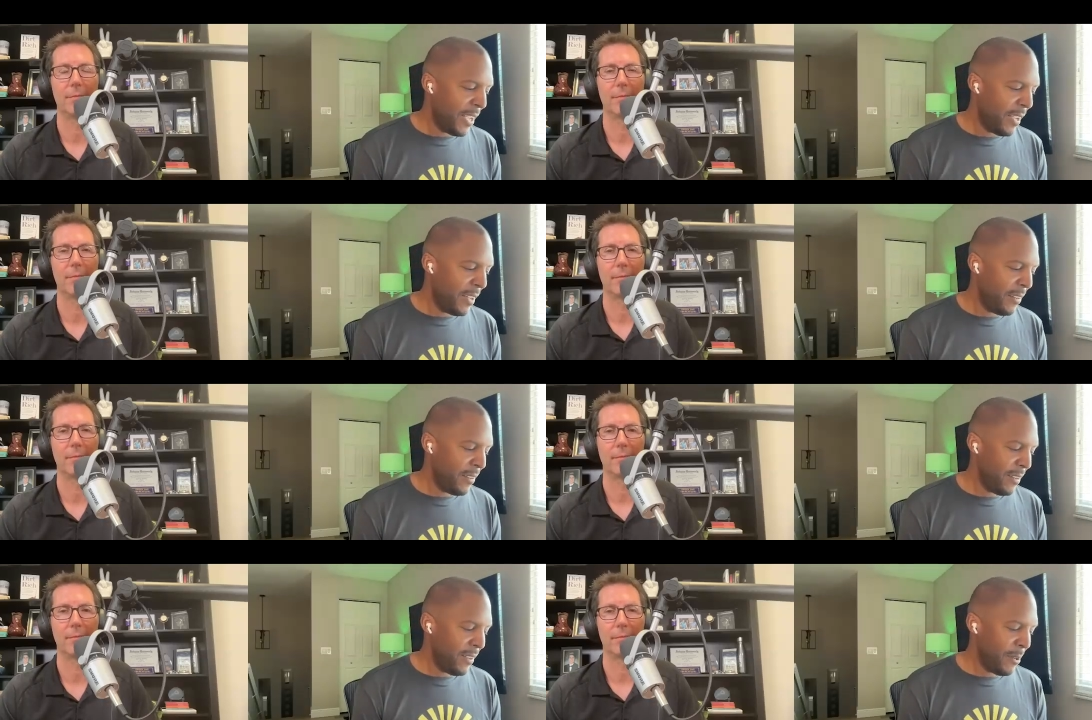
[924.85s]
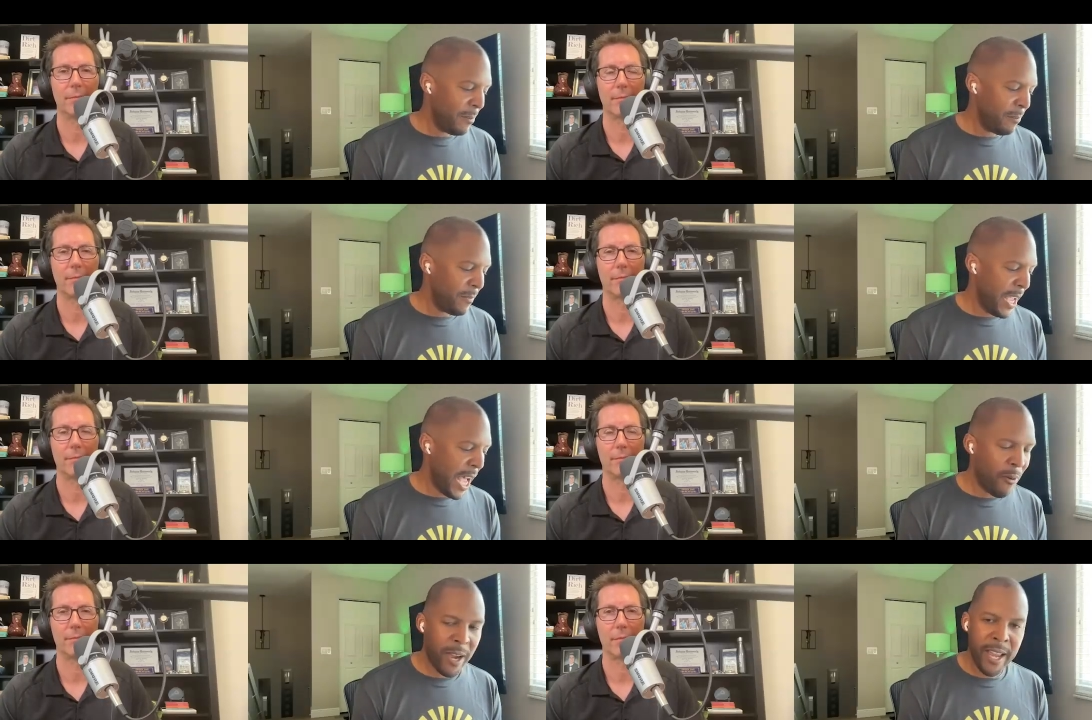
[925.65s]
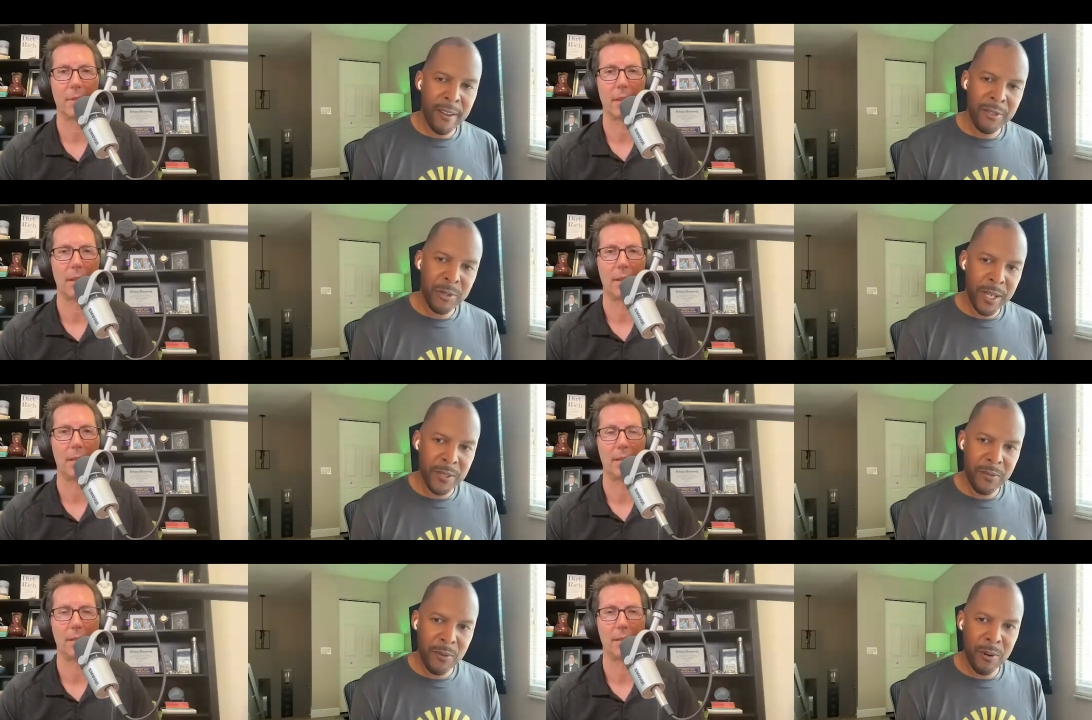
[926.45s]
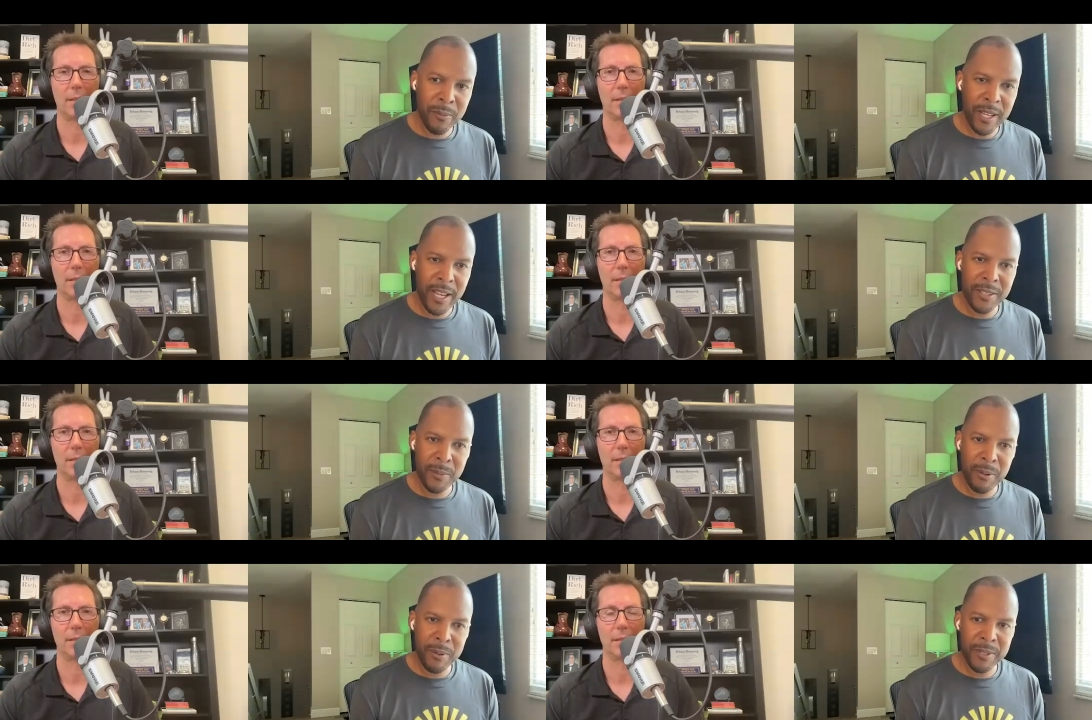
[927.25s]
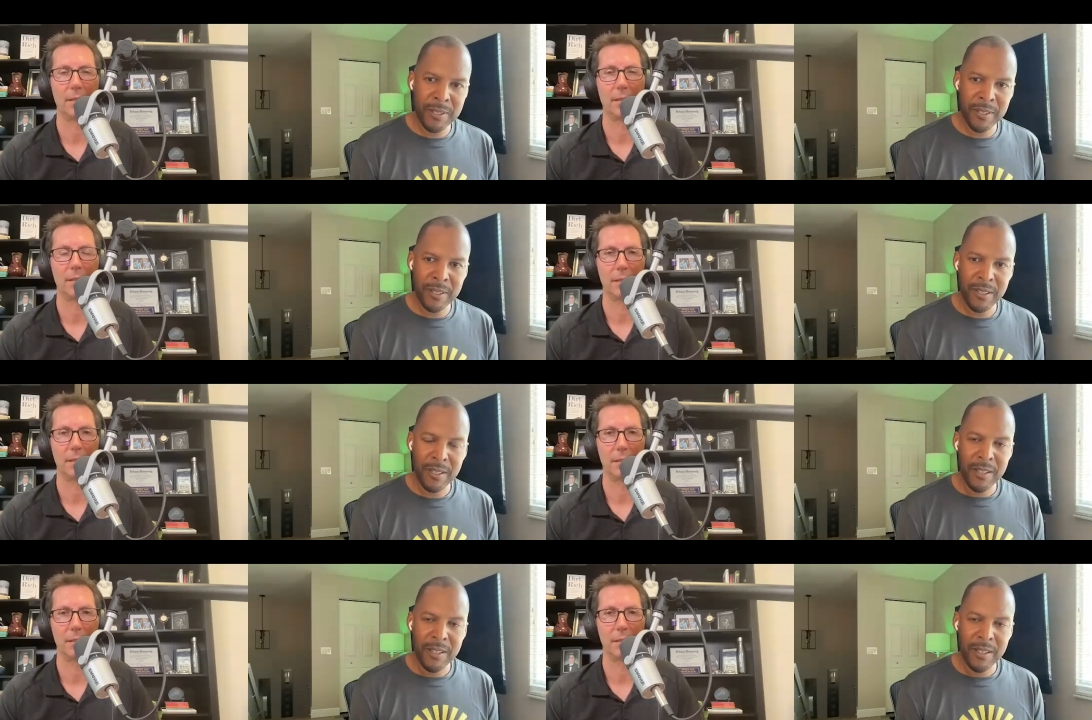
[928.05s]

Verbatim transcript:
Speaker 1: And um, how I have transformed as a person,